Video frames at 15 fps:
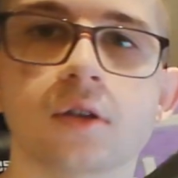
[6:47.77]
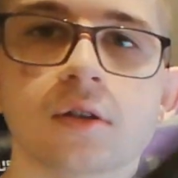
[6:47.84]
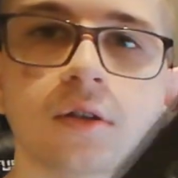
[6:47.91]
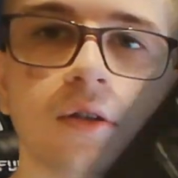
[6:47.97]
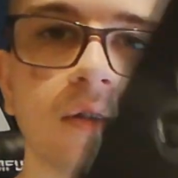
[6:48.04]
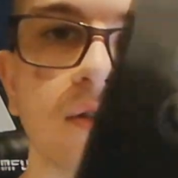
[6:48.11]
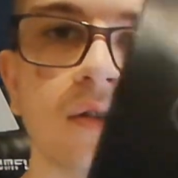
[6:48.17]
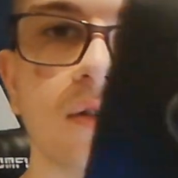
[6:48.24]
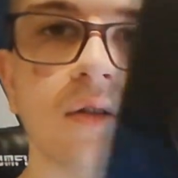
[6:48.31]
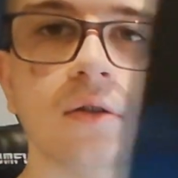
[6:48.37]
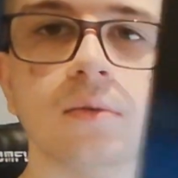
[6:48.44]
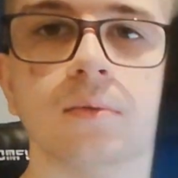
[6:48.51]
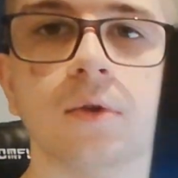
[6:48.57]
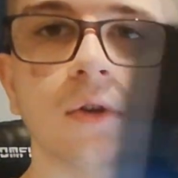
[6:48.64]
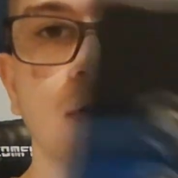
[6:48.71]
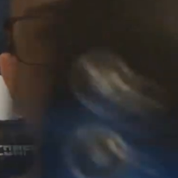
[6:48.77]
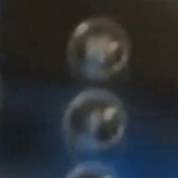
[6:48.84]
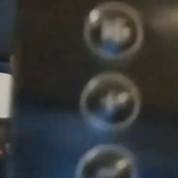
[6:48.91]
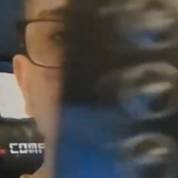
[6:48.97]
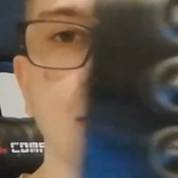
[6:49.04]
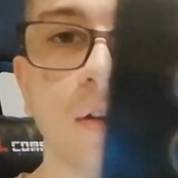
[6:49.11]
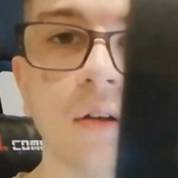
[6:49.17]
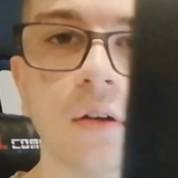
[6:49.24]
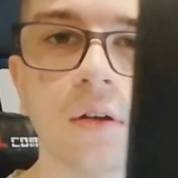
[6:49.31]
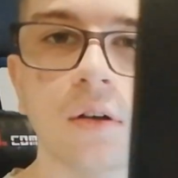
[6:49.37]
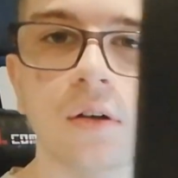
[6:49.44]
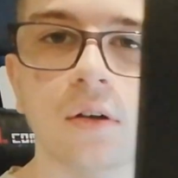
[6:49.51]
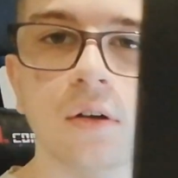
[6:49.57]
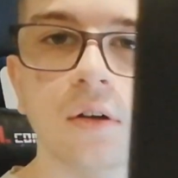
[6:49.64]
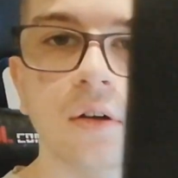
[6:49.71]
that's this small thing.
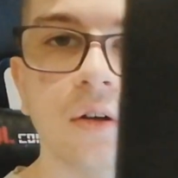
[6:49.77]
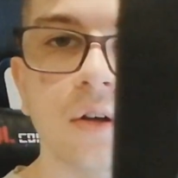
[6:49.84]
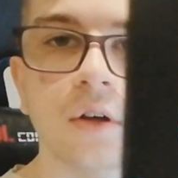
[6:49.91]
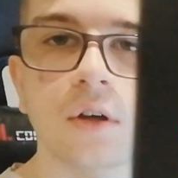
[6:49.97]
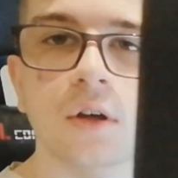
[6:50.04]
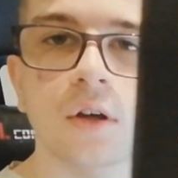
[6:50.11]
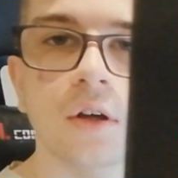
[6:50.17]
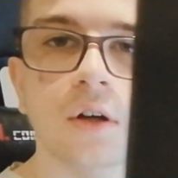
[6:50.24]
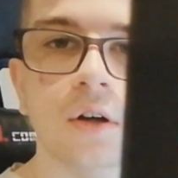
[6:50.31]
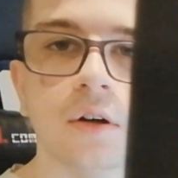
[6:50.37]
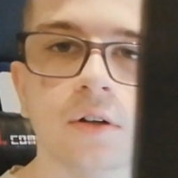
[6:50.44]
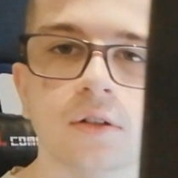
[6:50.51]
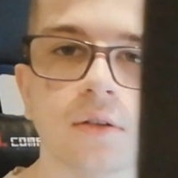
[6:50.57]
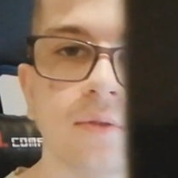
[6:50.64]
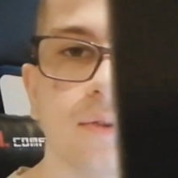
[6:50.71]
Increase the